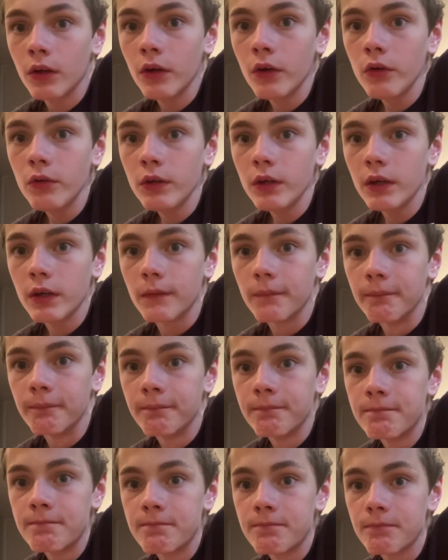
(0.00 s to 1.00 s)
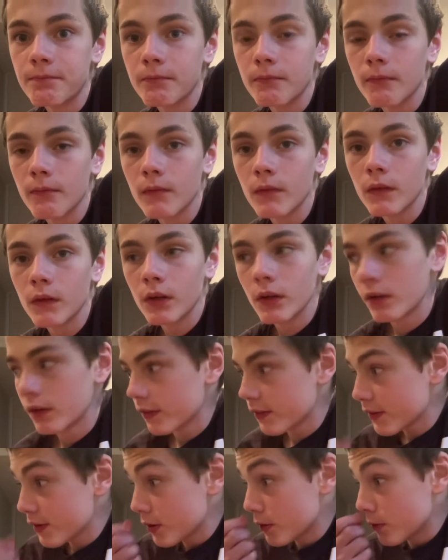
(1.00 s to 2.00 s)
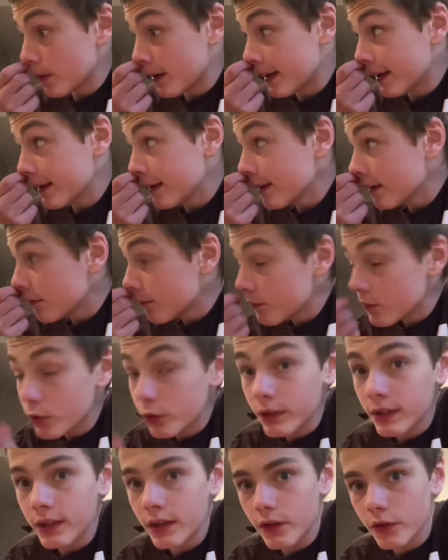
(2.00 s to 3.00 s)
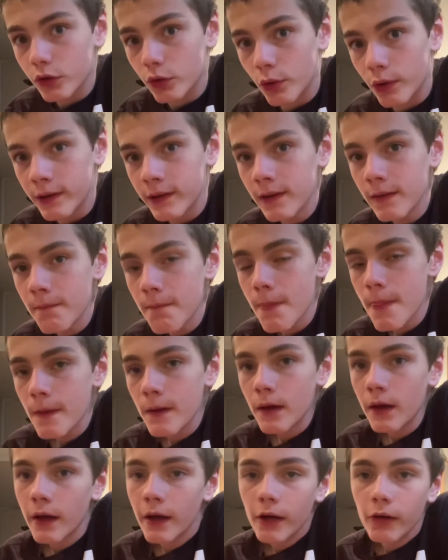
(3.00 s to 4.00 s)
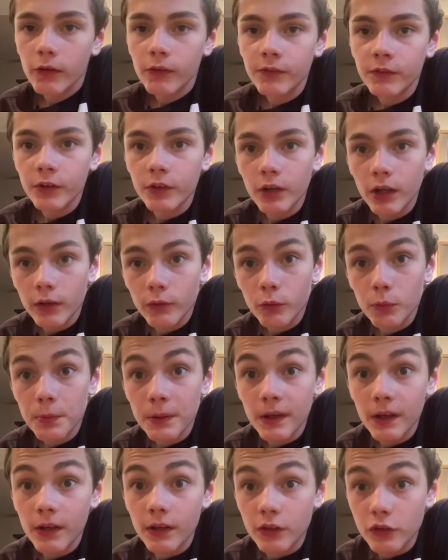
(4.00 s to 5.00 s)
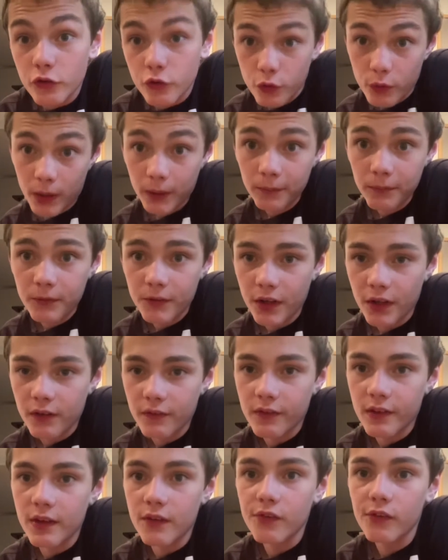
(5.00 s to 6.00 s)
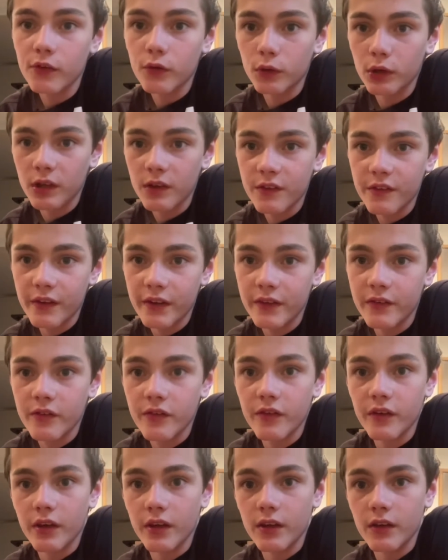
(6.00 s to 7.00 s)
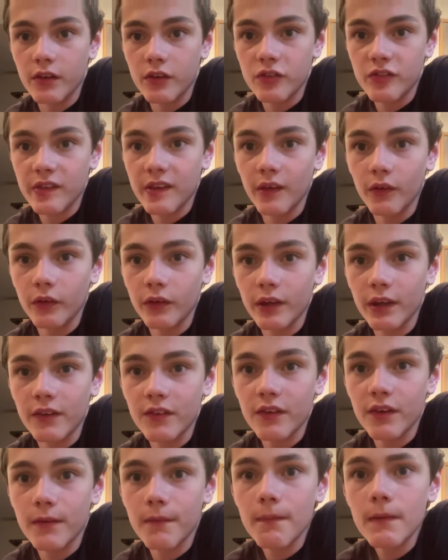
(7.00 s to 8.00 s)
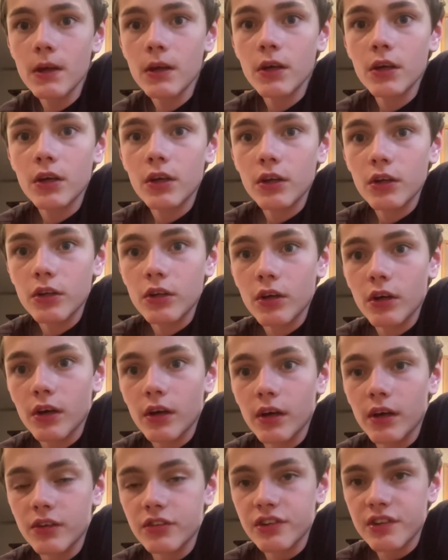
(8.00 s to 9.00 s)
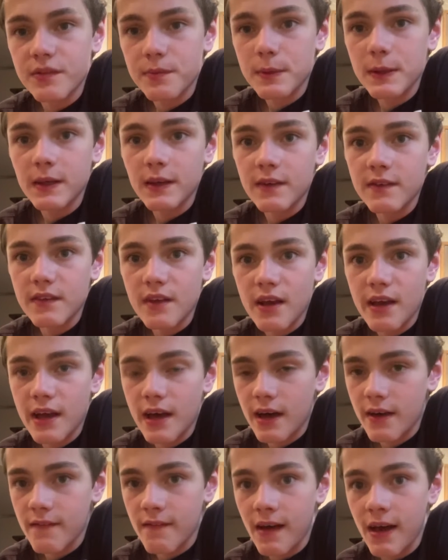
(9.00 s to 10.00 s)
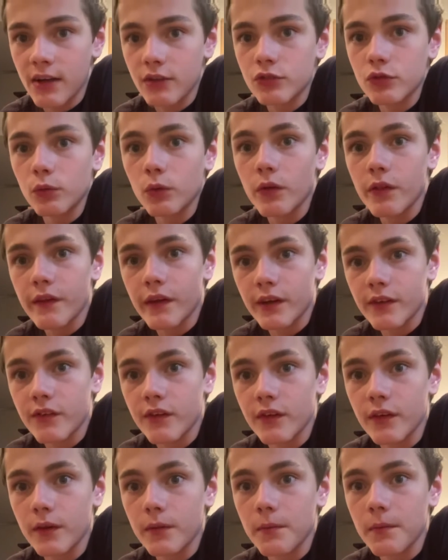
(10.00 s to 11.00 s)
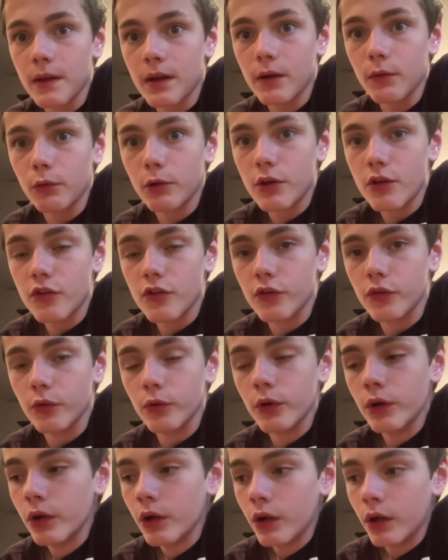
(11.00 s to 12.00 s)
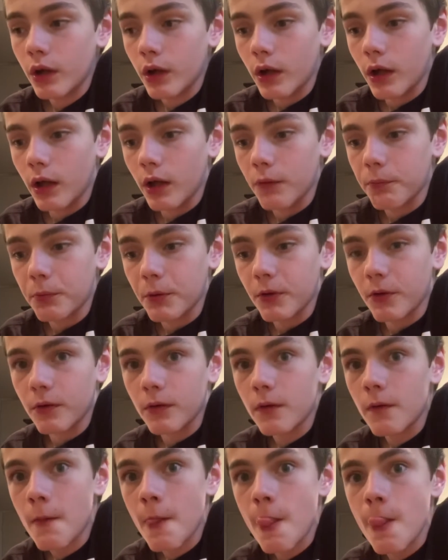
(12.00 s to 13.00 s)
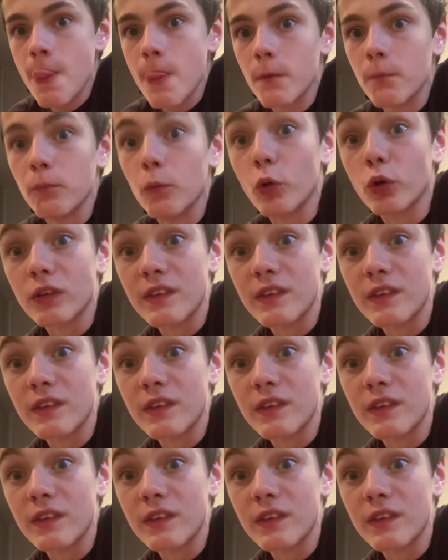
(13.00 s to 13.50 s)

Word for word: Oh yeah. So I am doing another quickie. However, I will be cutting two albums out of this, Greatest Hits and Scaled and Icy, uh, just because I have actual thoughts on them that I want to uh, put more